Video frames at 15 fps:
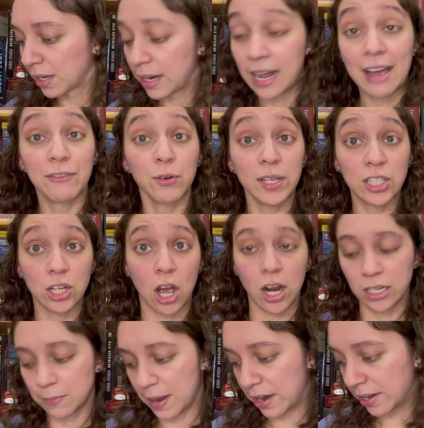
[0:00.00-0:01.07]
haven't really
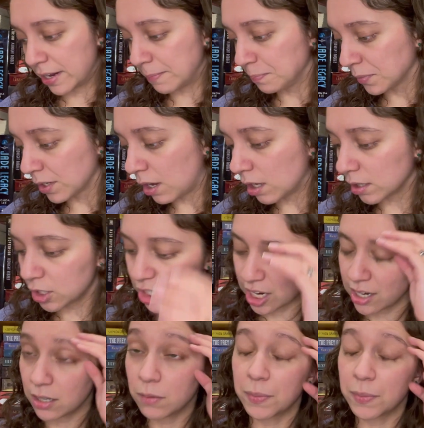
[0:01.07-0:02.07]
talked about it on the channel,